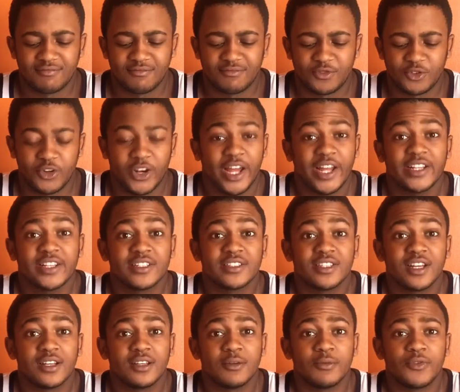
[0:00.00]
If you like to
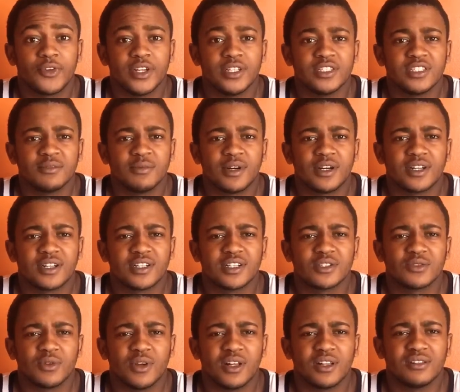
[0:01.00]
tell your friends about it
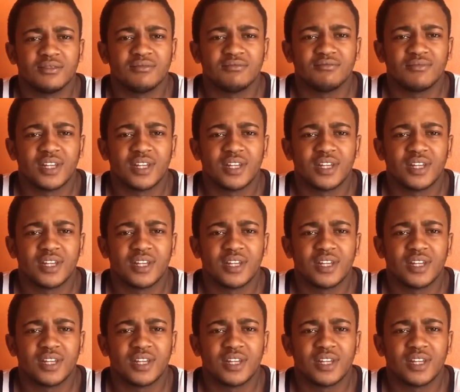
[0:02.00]
as well,